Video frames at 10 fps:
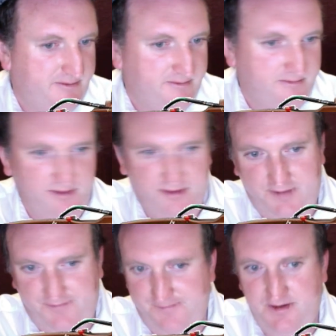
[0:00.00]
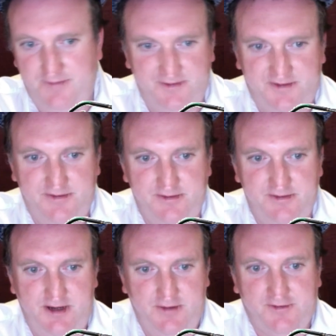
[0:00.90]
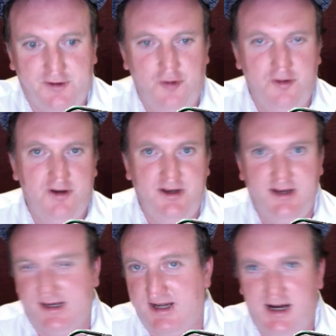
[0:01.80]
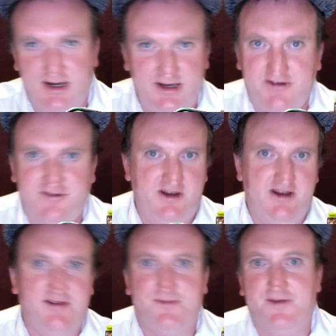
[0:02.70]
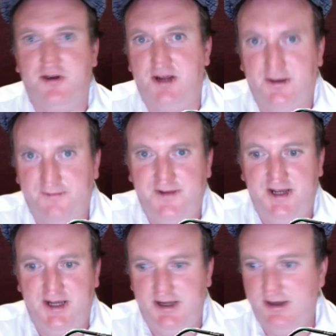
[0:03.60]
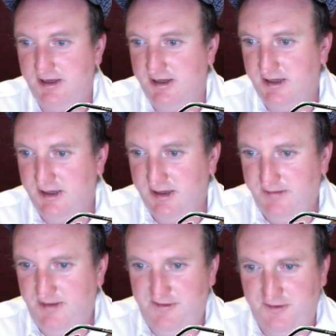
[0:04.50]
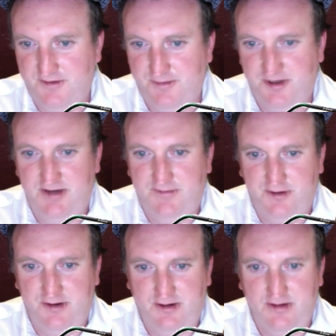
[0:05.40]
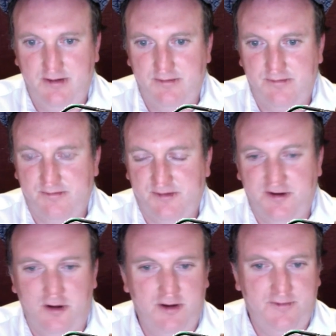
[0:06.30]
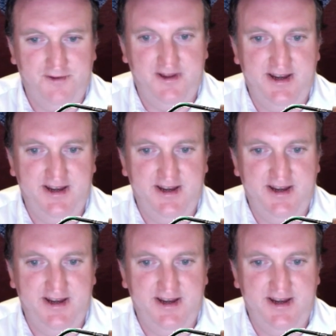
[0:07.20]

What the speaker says: If it's Niels Coolen in that car next year, that's very unfair. Bedrin's been very solid for that